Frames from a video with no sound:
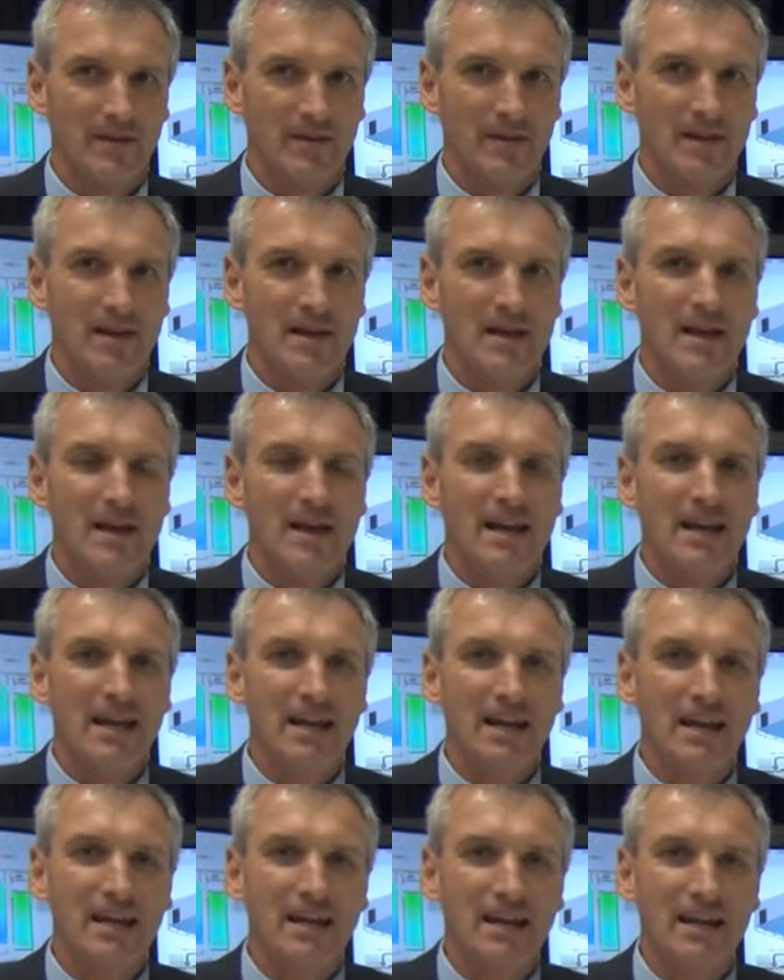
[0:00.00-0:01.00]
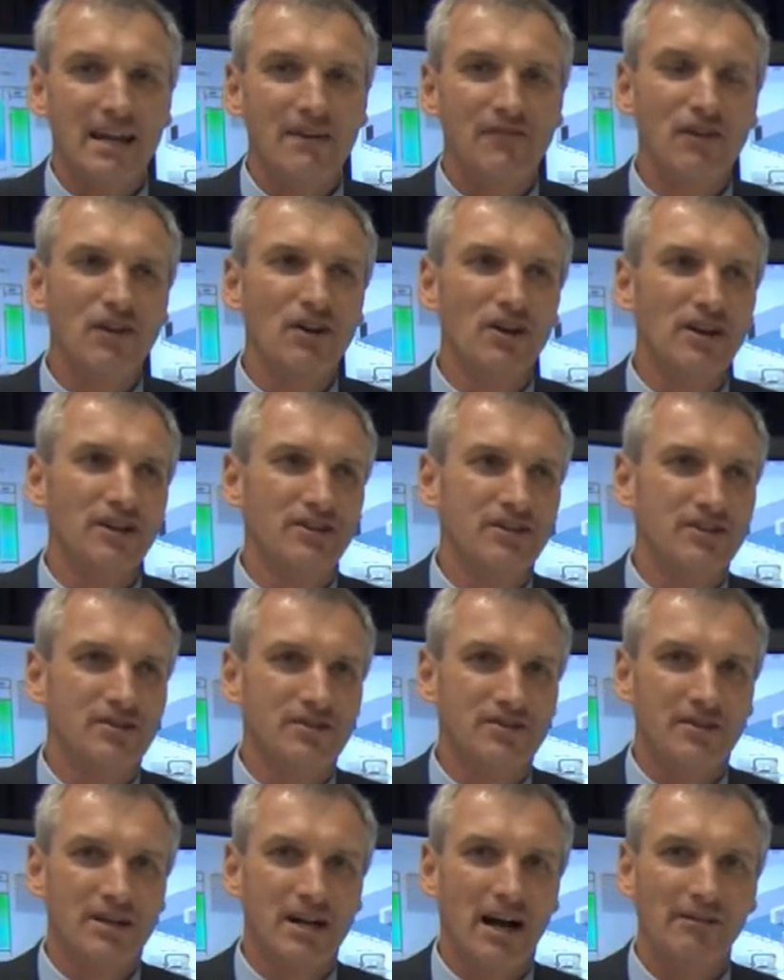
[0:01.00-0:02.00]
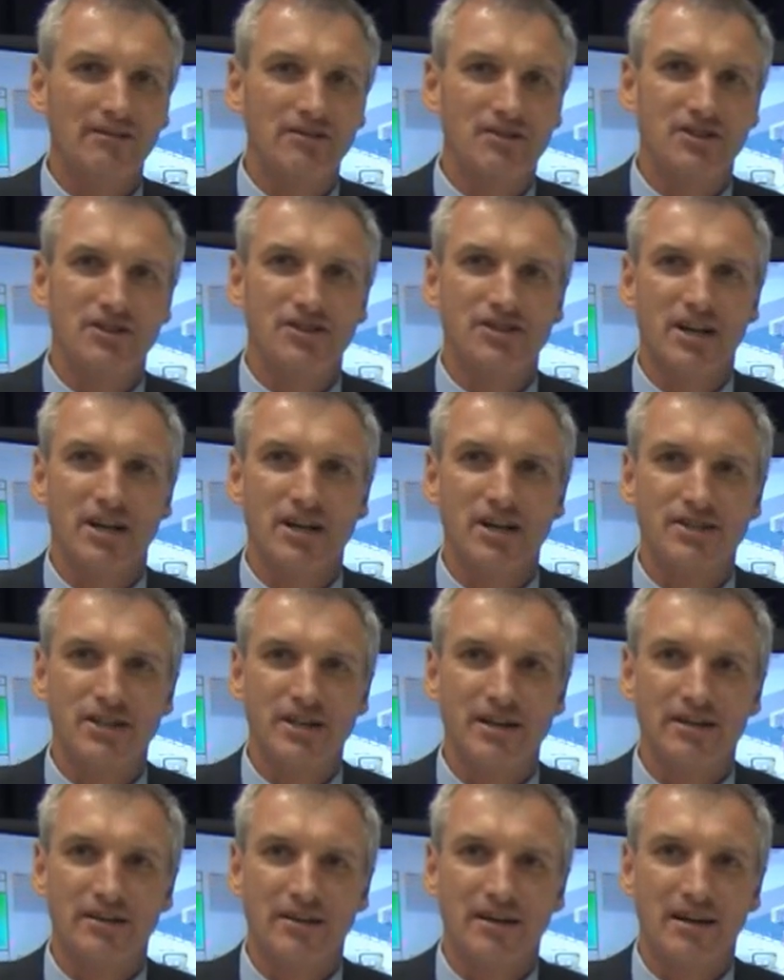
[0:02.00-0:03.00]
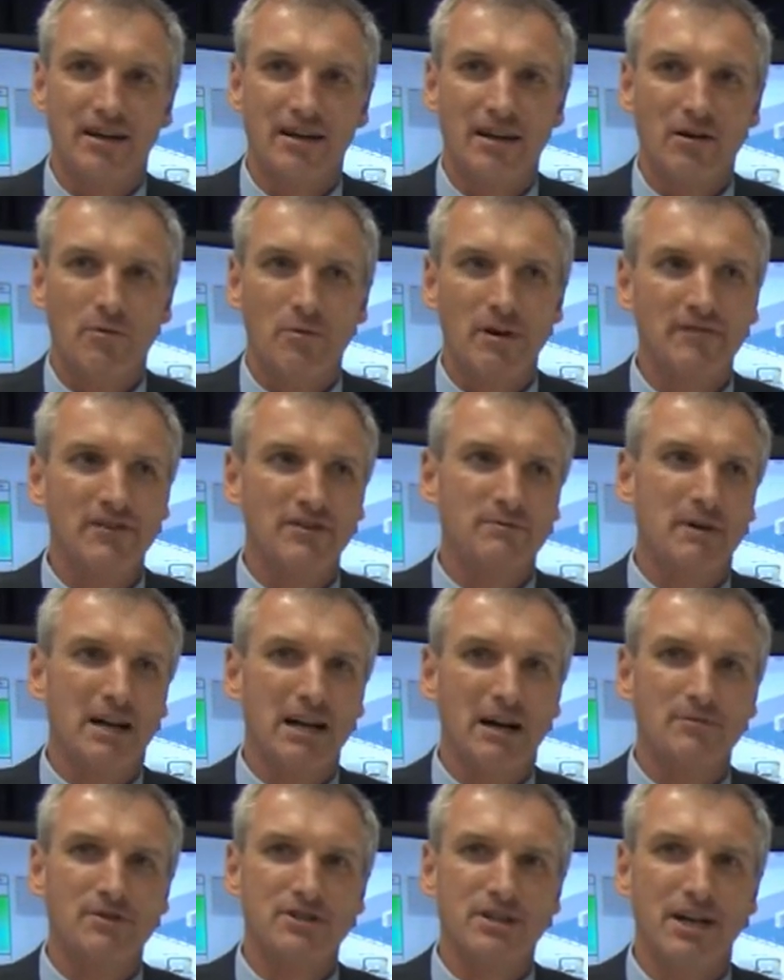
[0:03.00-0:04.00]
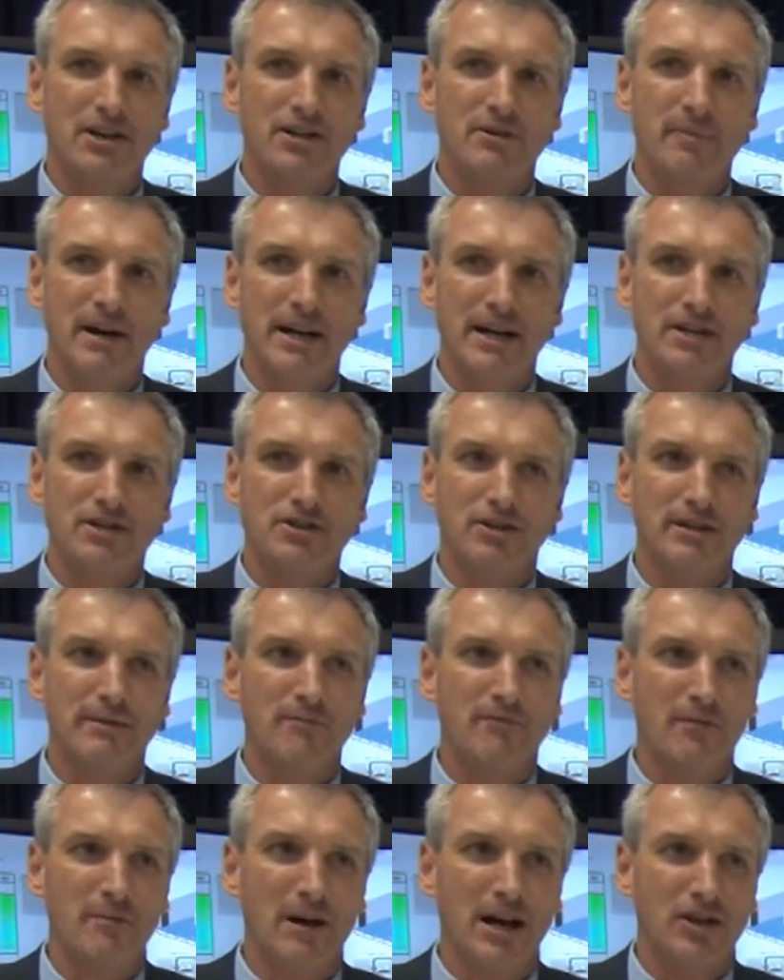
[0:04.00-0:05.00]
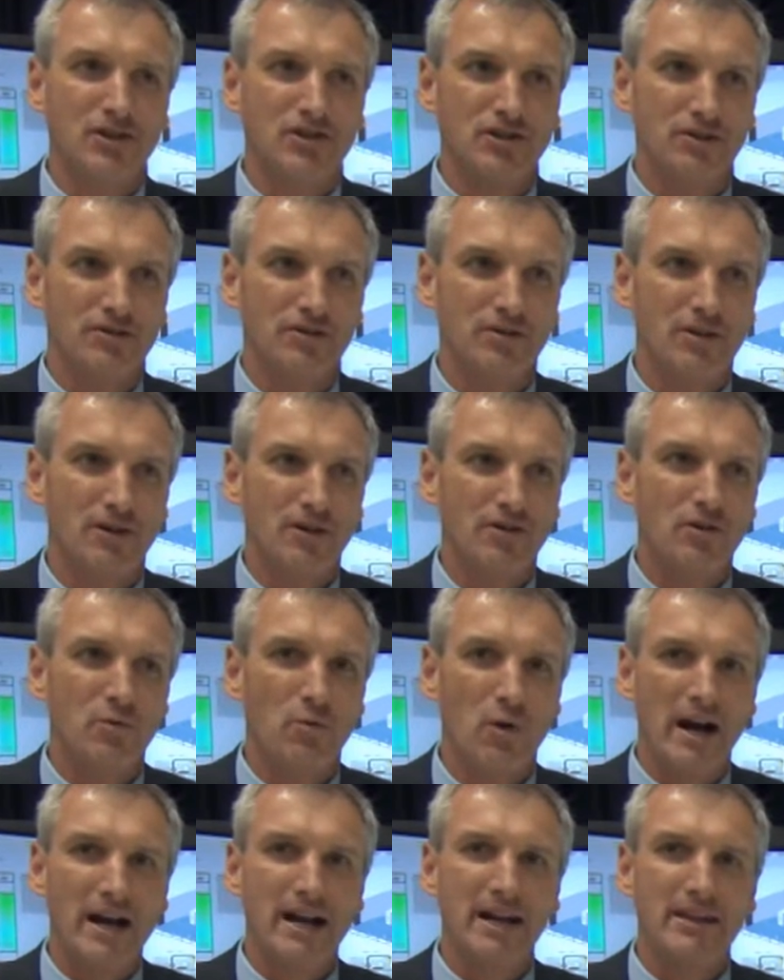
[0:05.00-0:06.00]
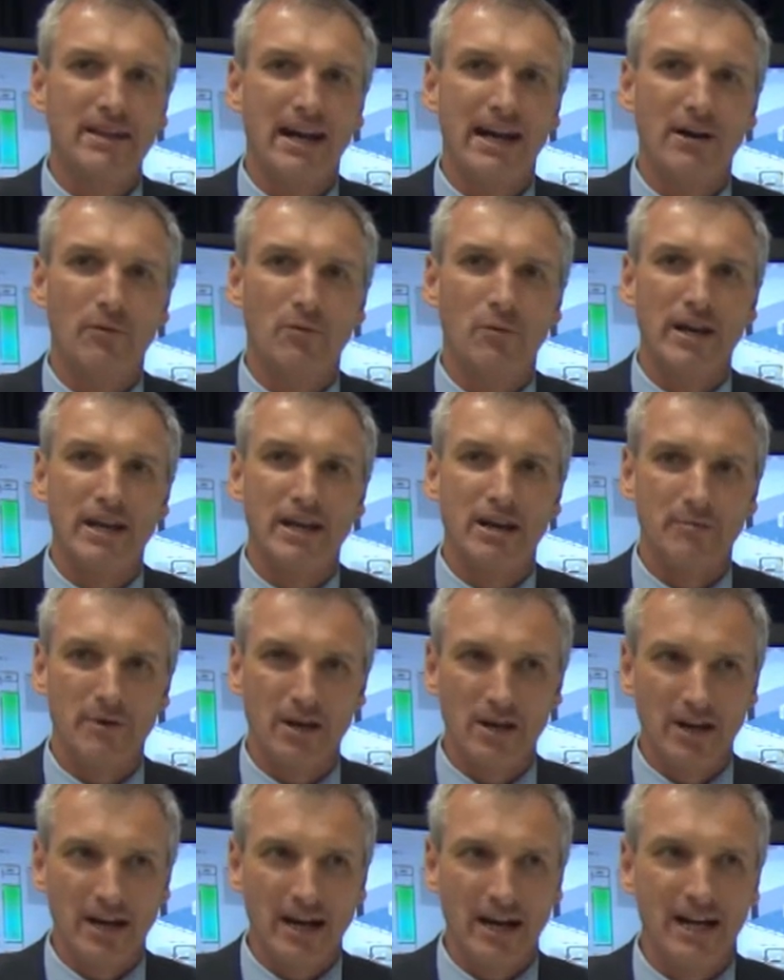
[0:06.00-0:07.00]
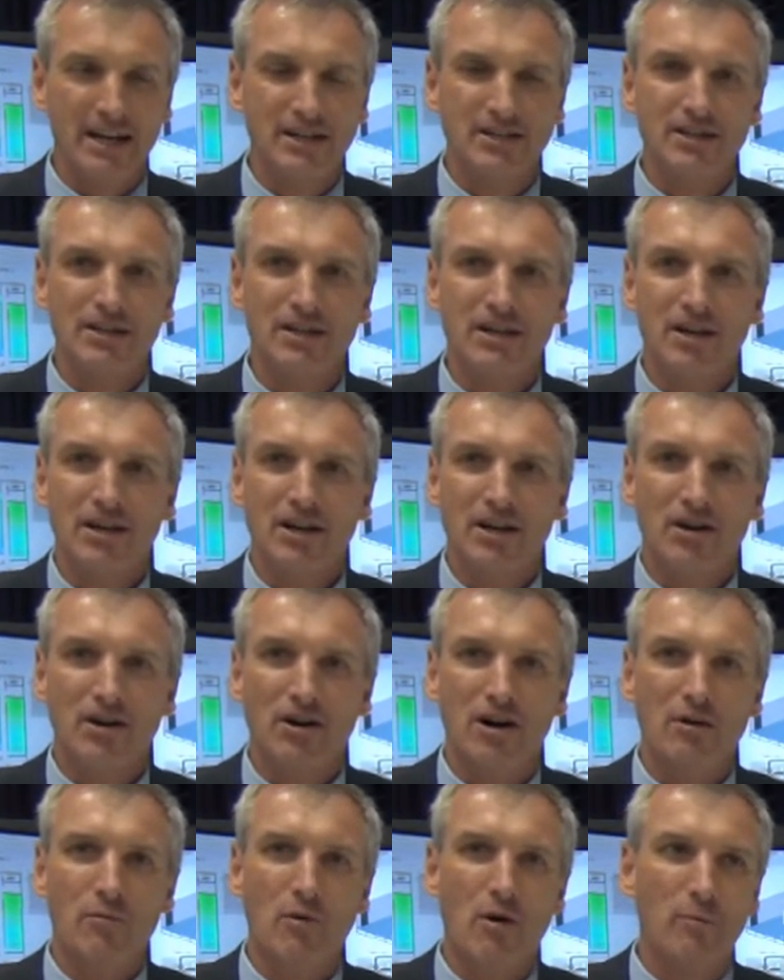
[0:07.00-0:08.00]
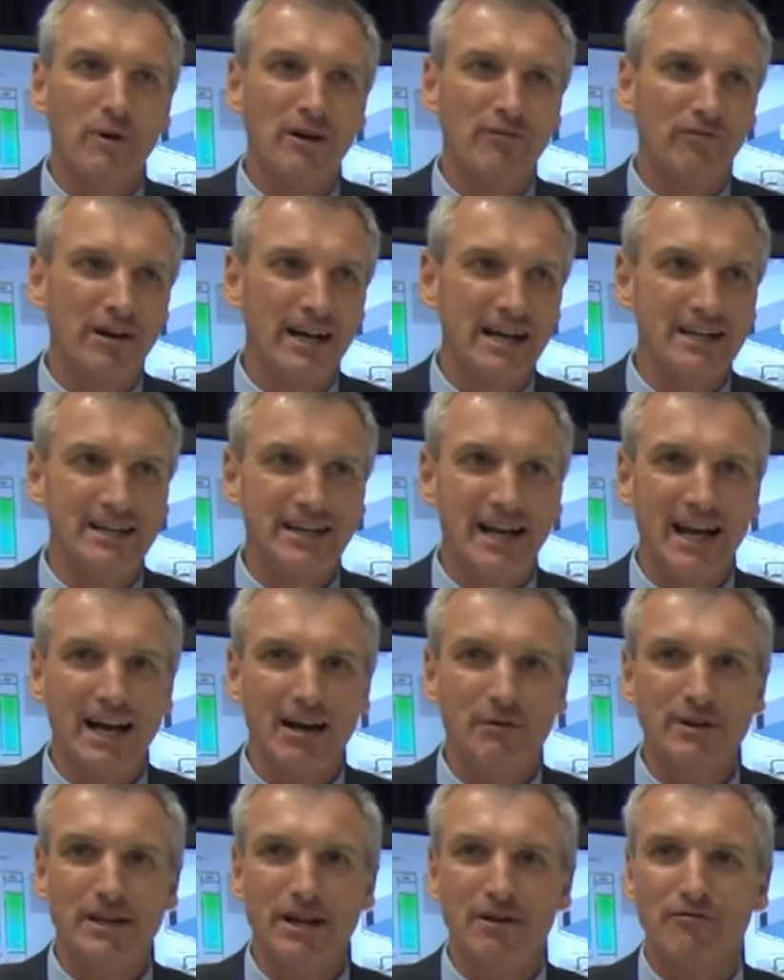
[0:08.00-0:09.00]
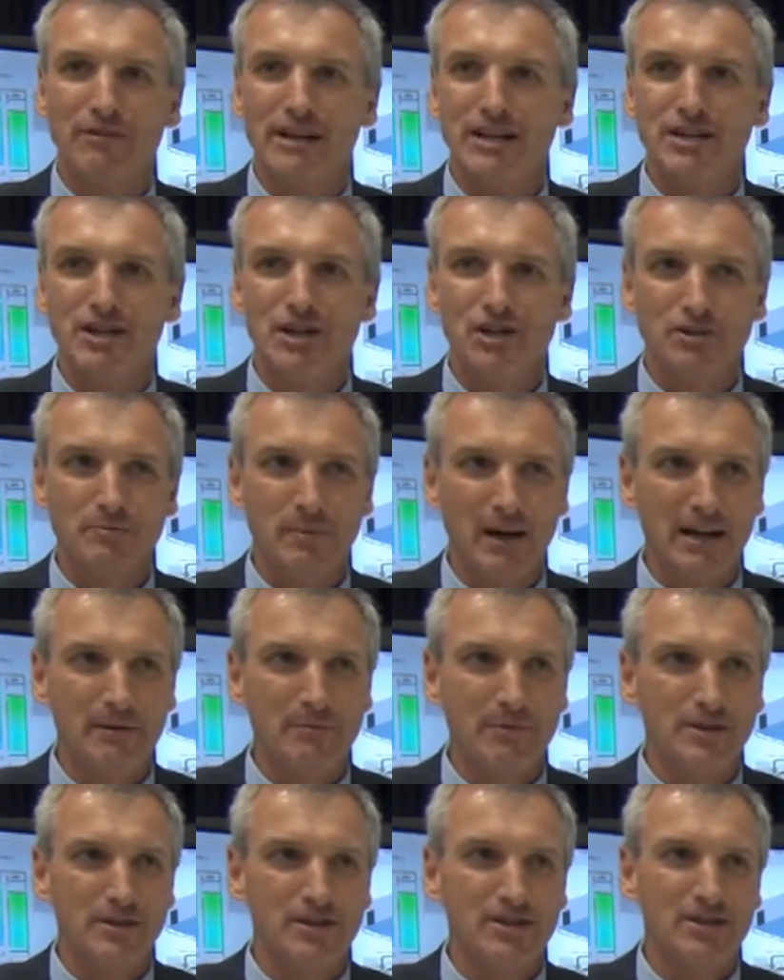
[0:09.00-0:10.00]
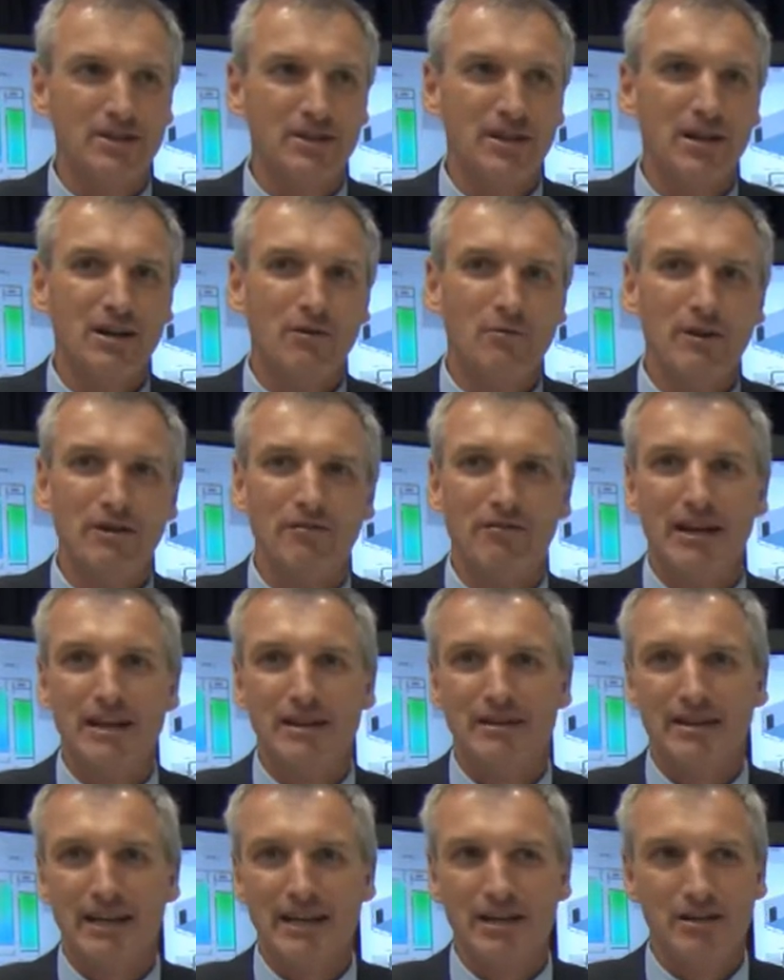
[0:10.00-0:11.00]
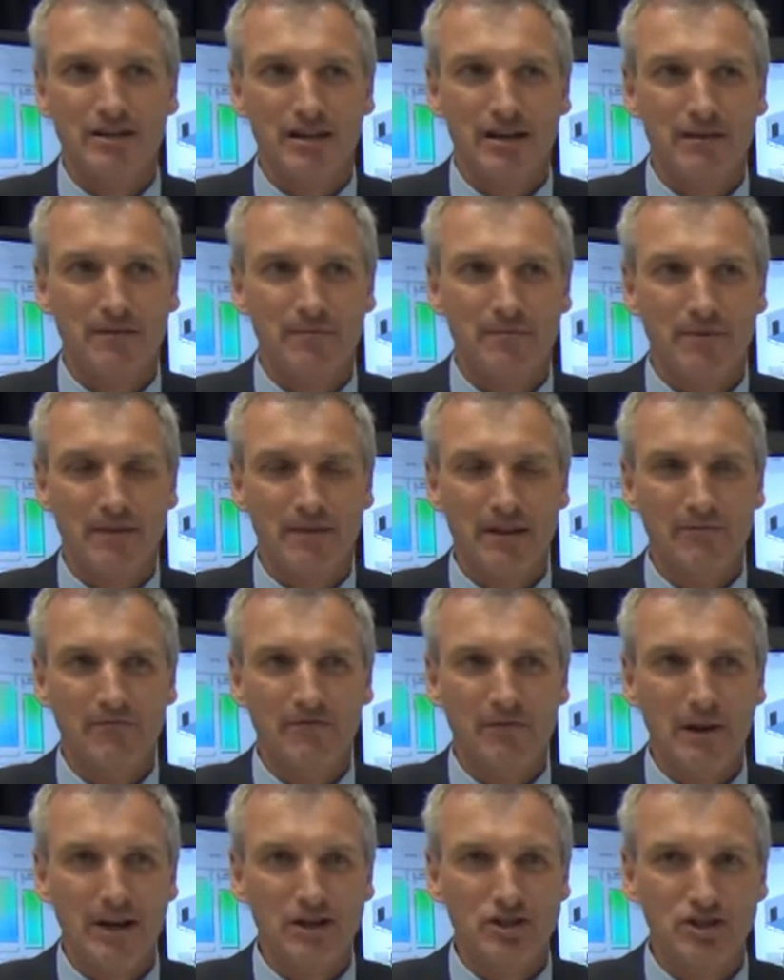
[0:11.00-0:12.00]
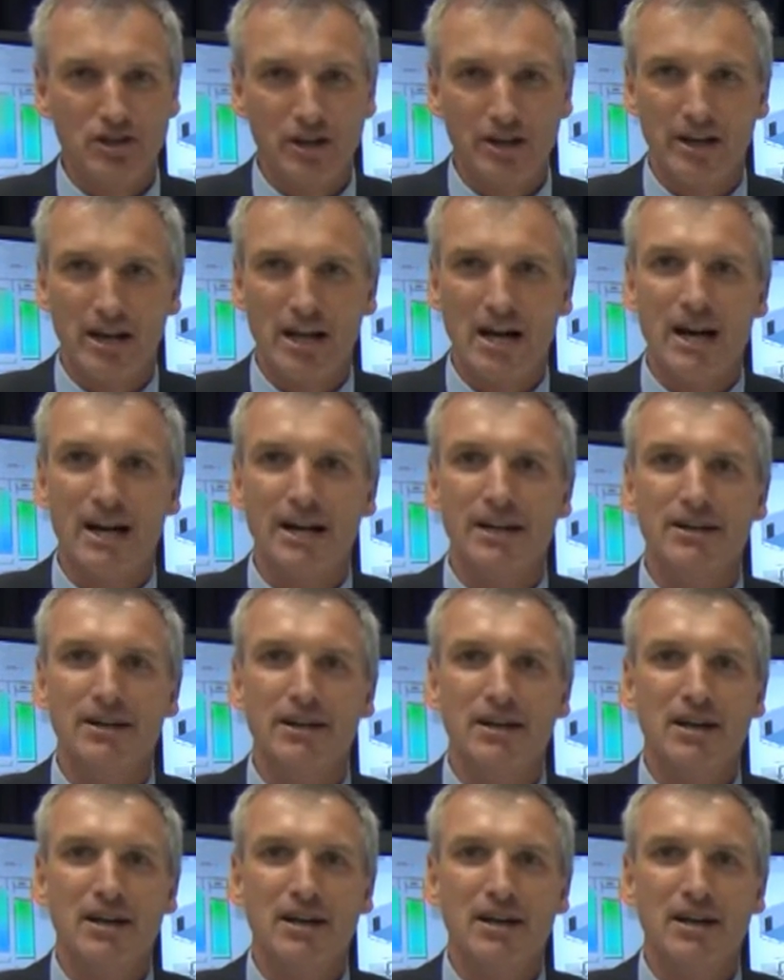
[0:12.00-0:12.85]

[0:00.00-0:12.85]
If you look at current society, we've just become so dependent on information. The way that we communicate, what we read now, we don't read newspapers, we read information online.